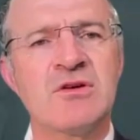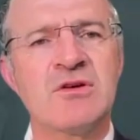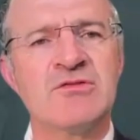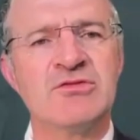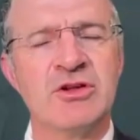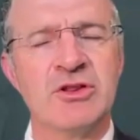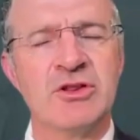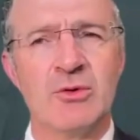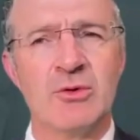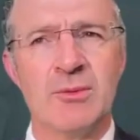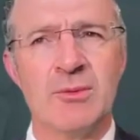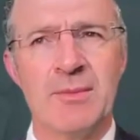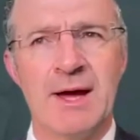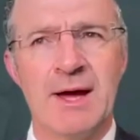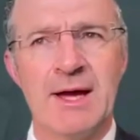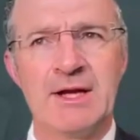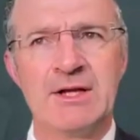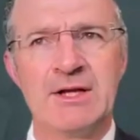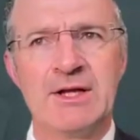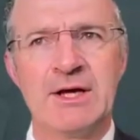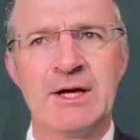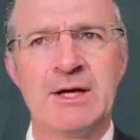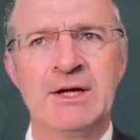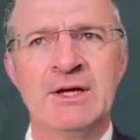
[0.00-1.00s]
For the
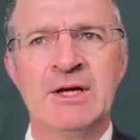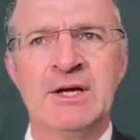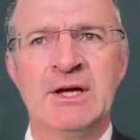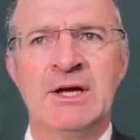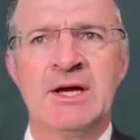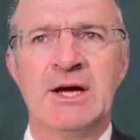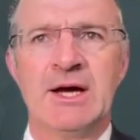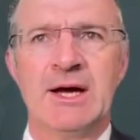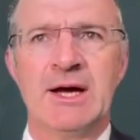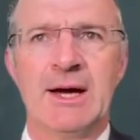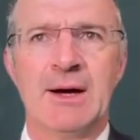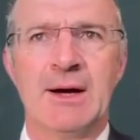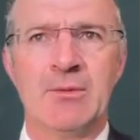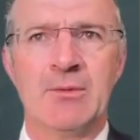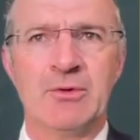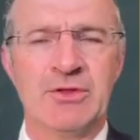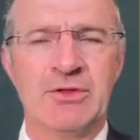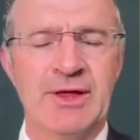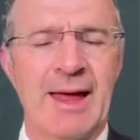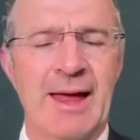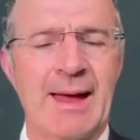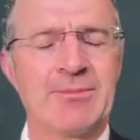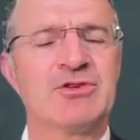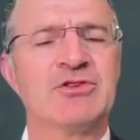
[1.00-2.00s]
remainder, with
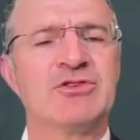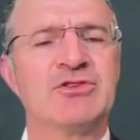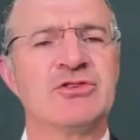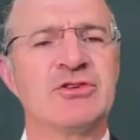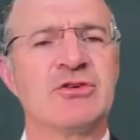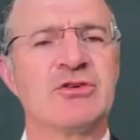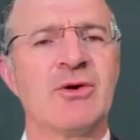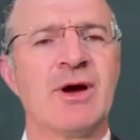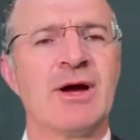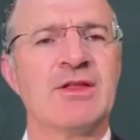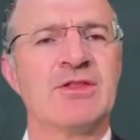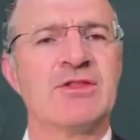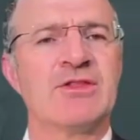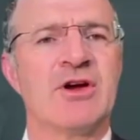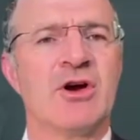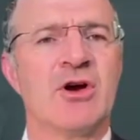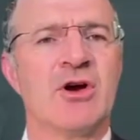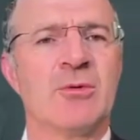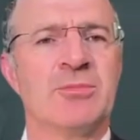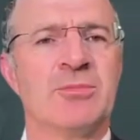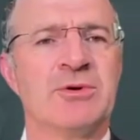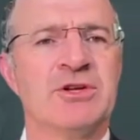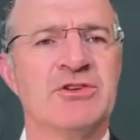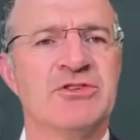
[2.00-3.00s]
the absence of great
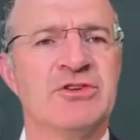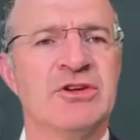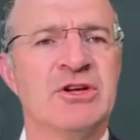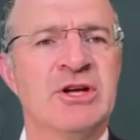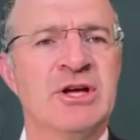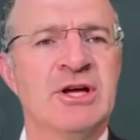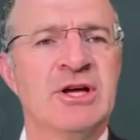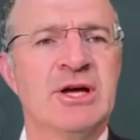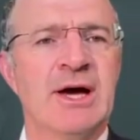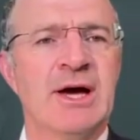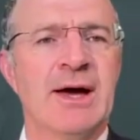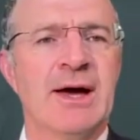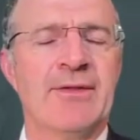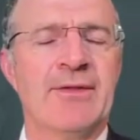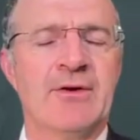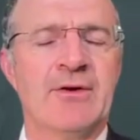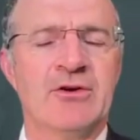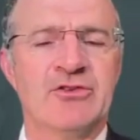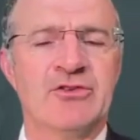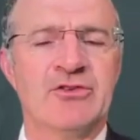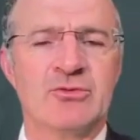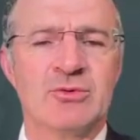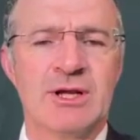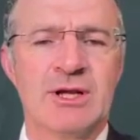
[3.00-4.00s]
therapies, there
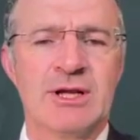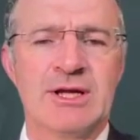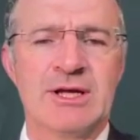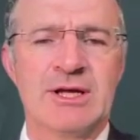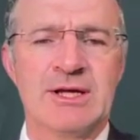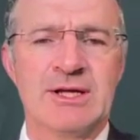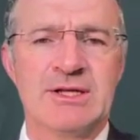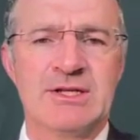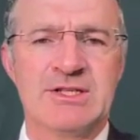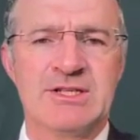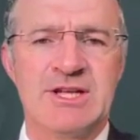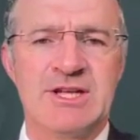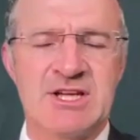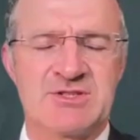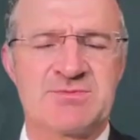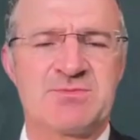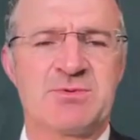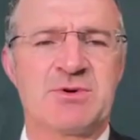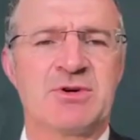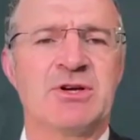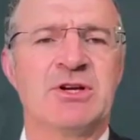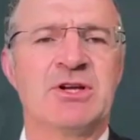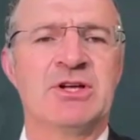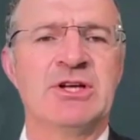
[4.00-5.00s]
is really a
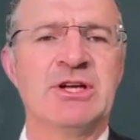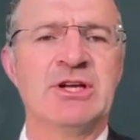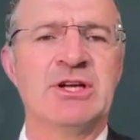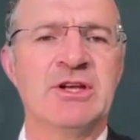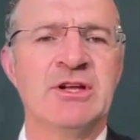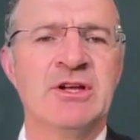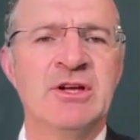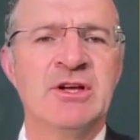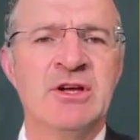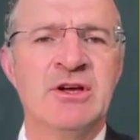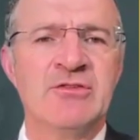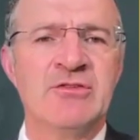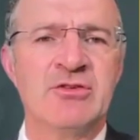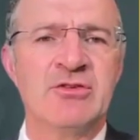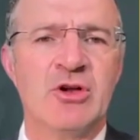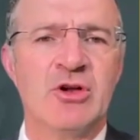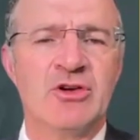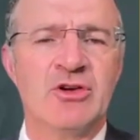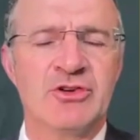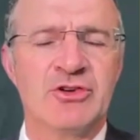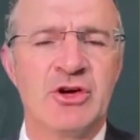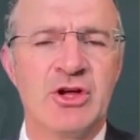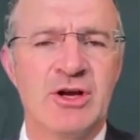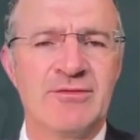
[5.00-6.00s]
desperate need for an
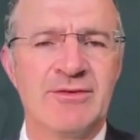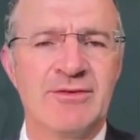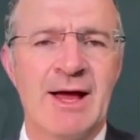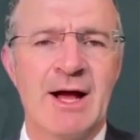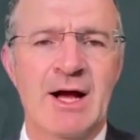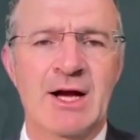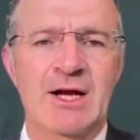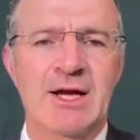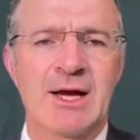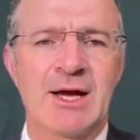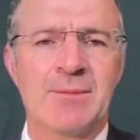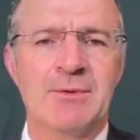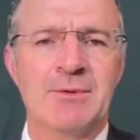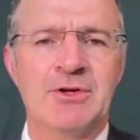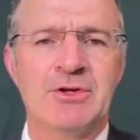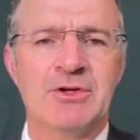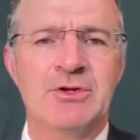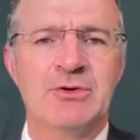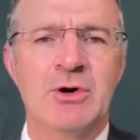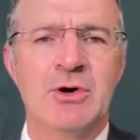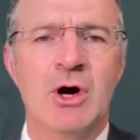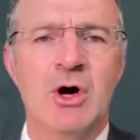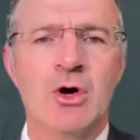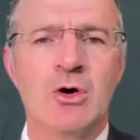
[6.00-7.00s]
alternative outcome, a
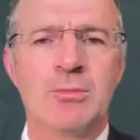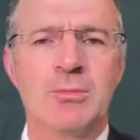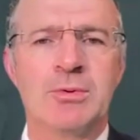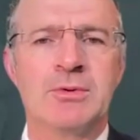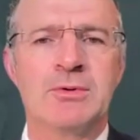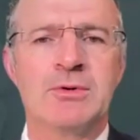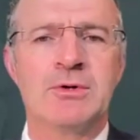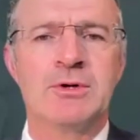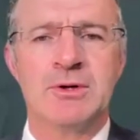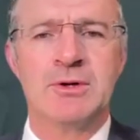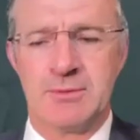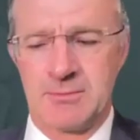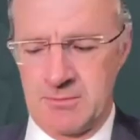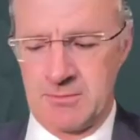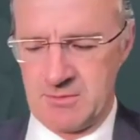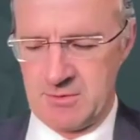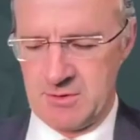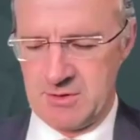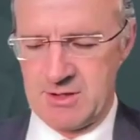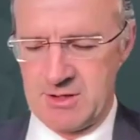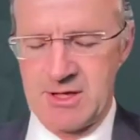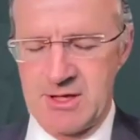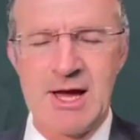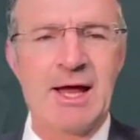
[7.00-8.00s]
new hope.
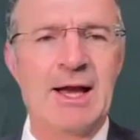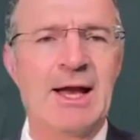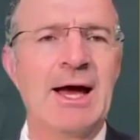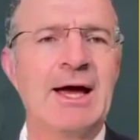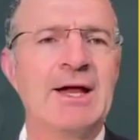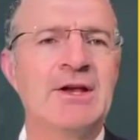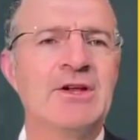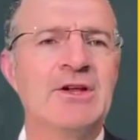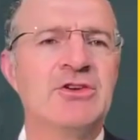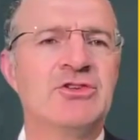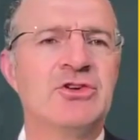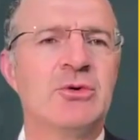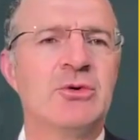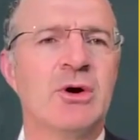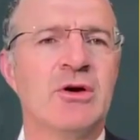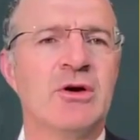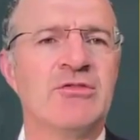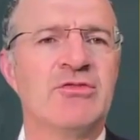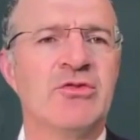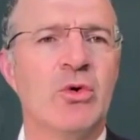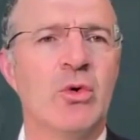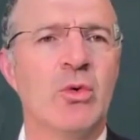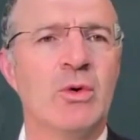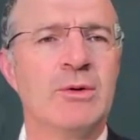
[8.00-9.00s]
And
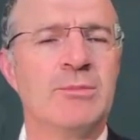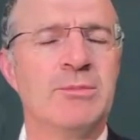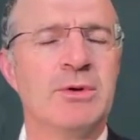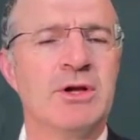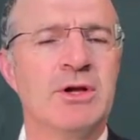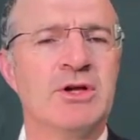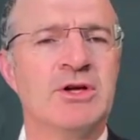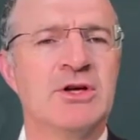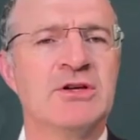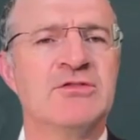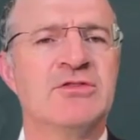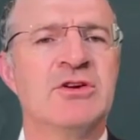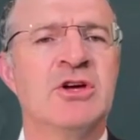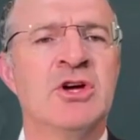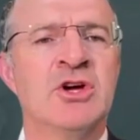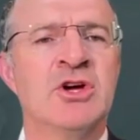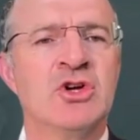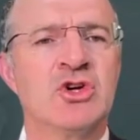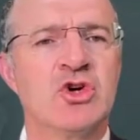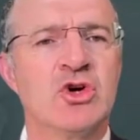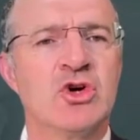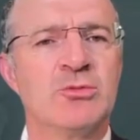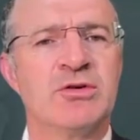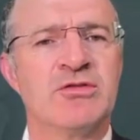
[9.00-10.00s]
AD214, we believe,
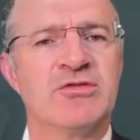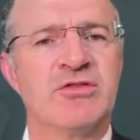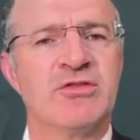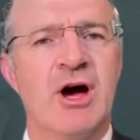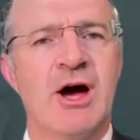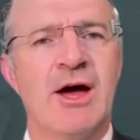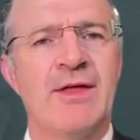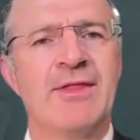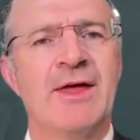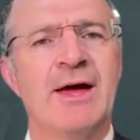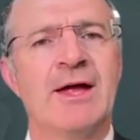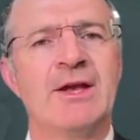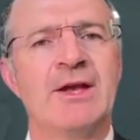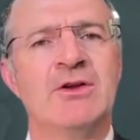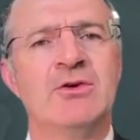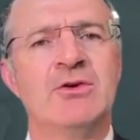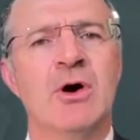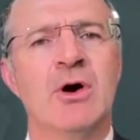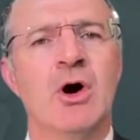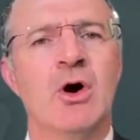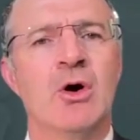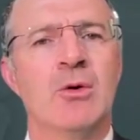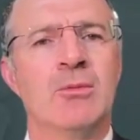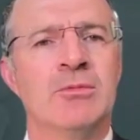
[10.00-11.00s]
could provide that new
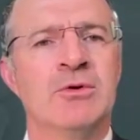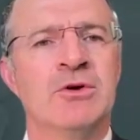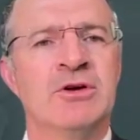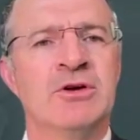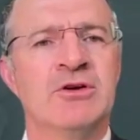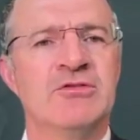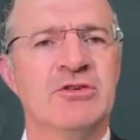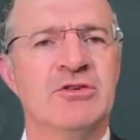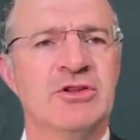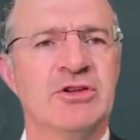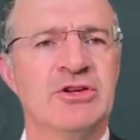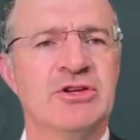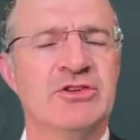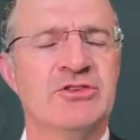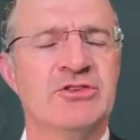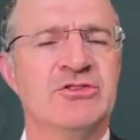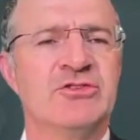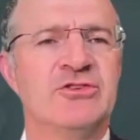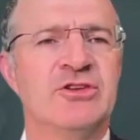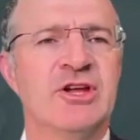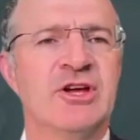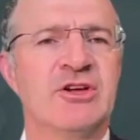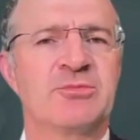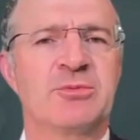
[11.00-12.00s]
hope for
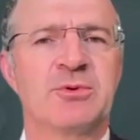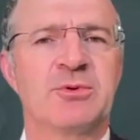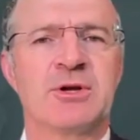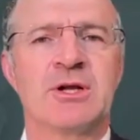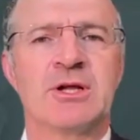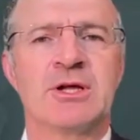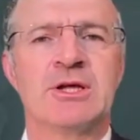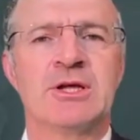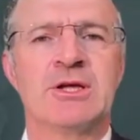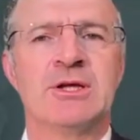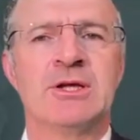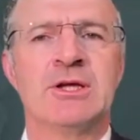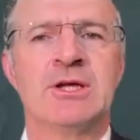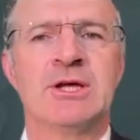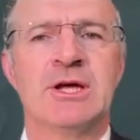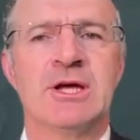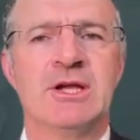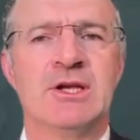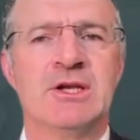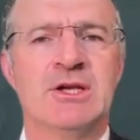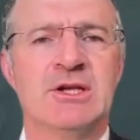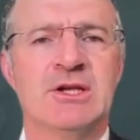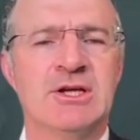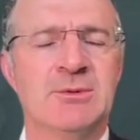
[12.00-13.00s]
these desperately
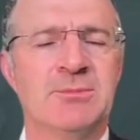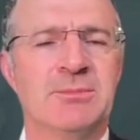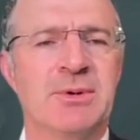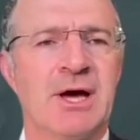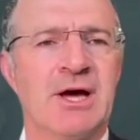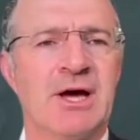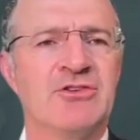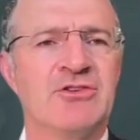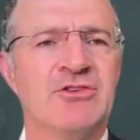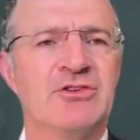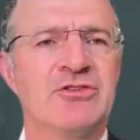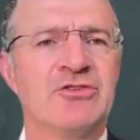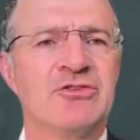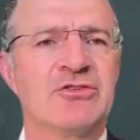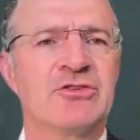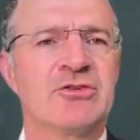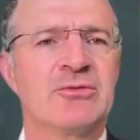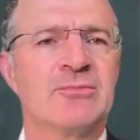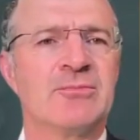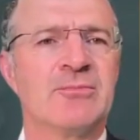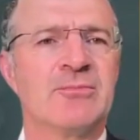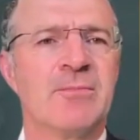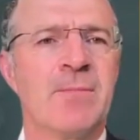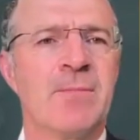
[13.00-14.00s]
in need
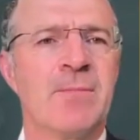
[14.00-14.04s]
patients.